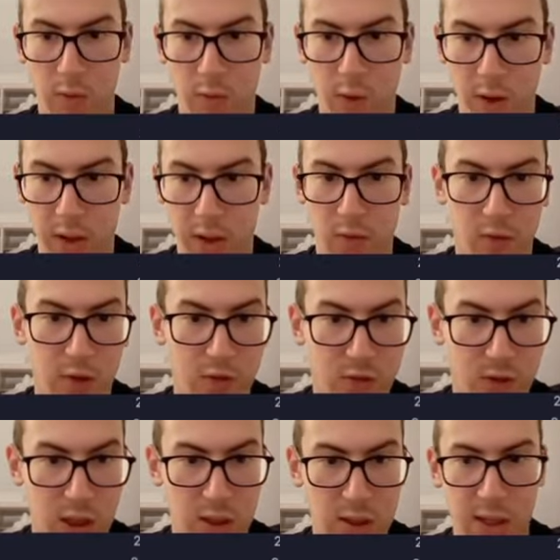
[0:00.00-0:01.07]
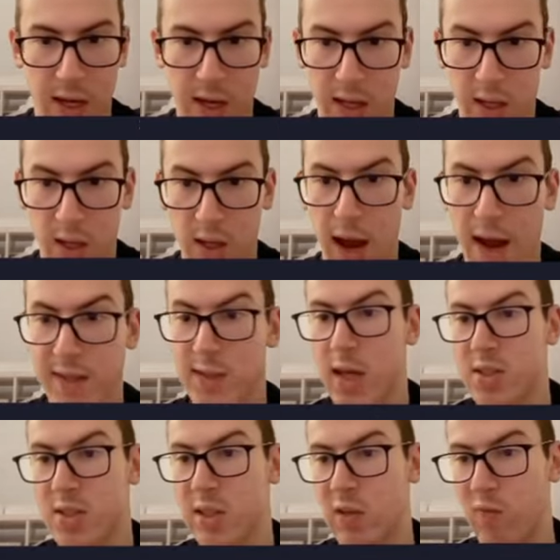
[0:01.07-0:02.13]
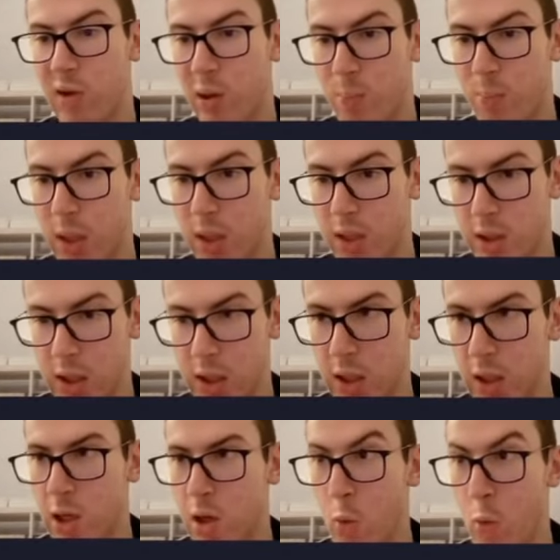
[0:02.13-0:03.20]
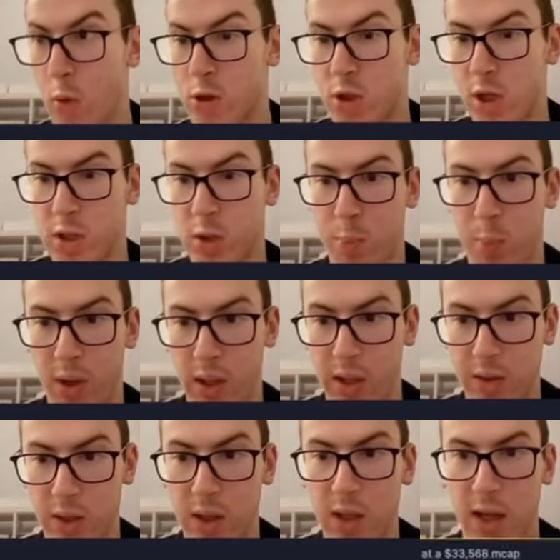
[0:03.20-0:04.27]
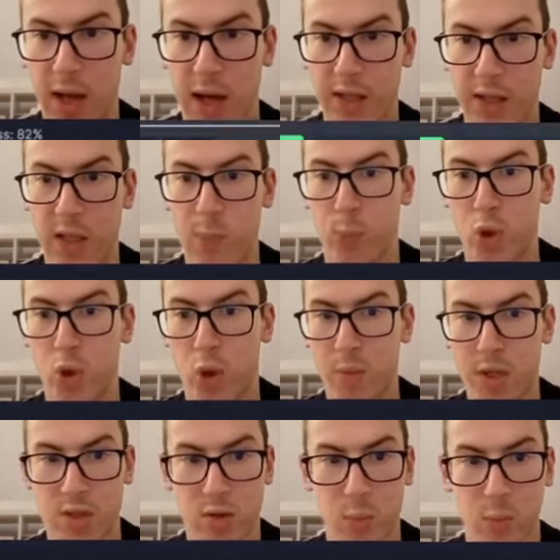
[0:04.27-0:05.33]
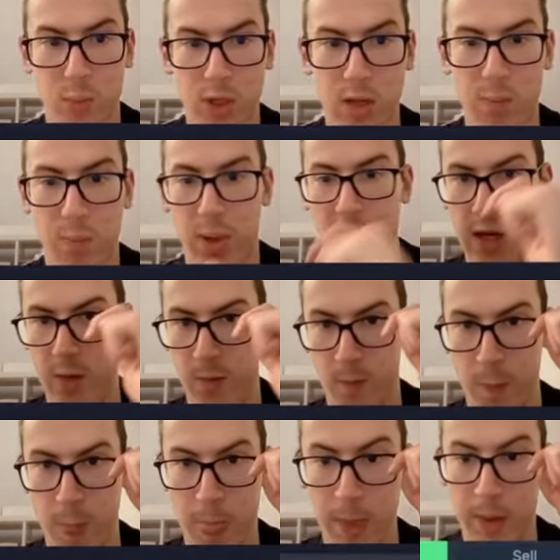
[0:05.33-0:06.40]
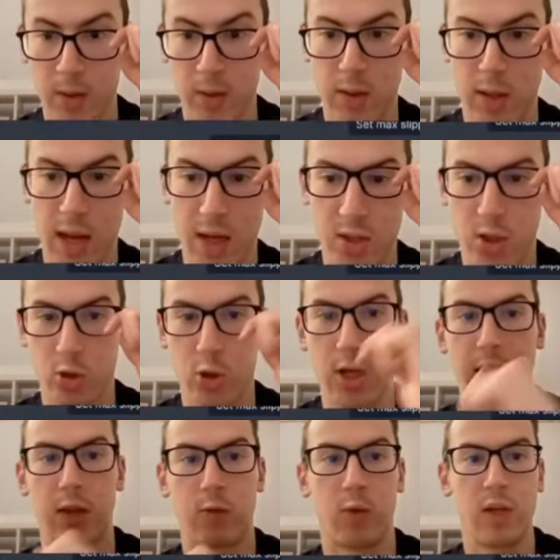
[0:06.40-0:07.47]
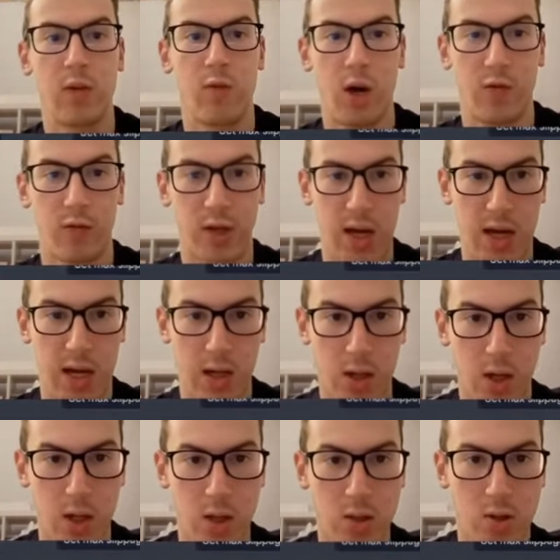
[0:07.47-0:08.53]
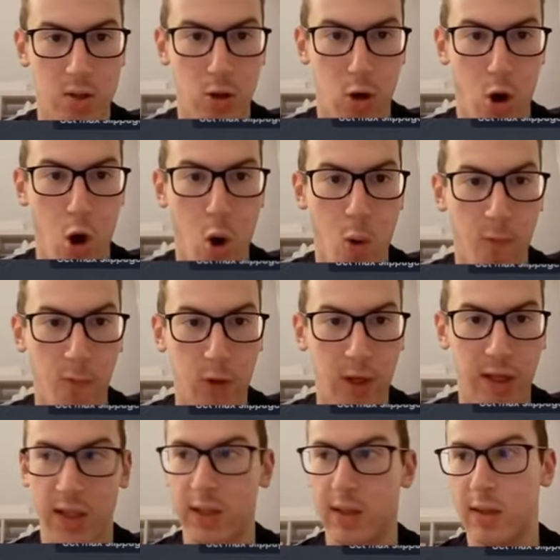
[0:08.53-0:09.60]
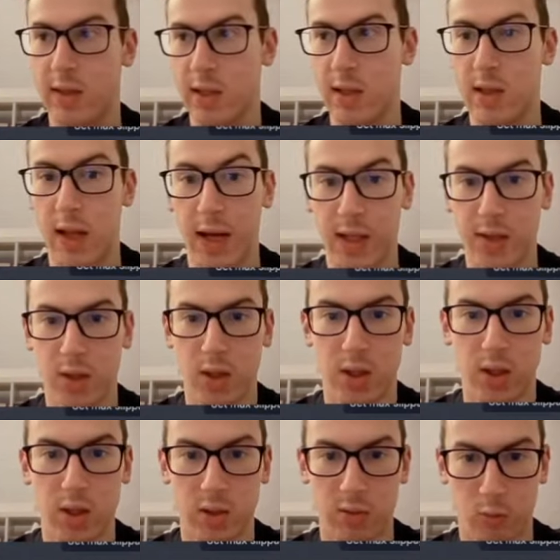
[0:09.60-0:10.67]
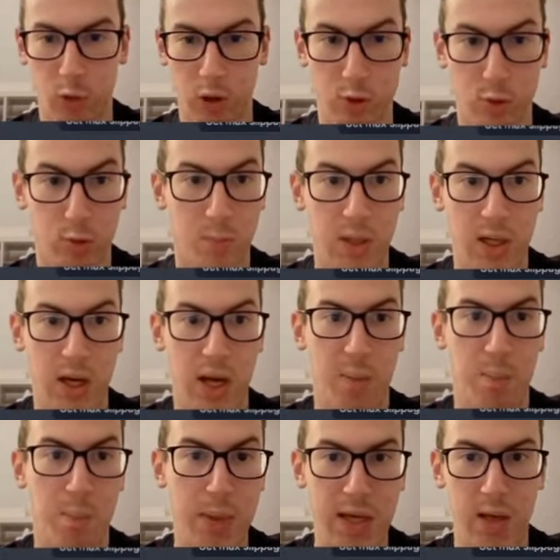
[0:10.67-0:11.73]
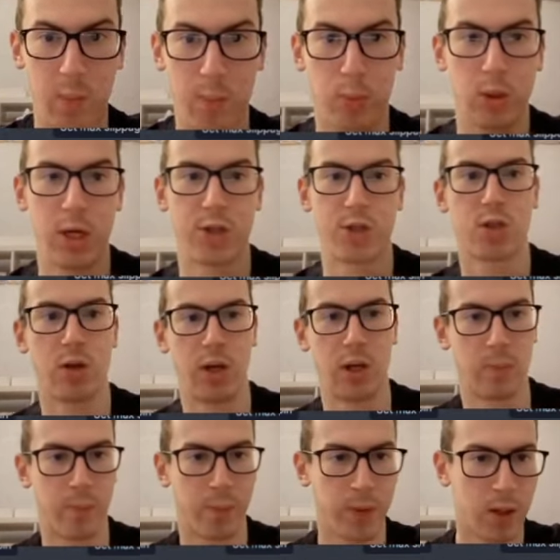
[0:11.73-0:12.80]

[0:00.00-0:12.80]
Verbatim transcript: we've added at 15k and the as developer here was transparent and he promised to prepay the X screen at 25k. So hopefully he did that, which would be a big bullish sign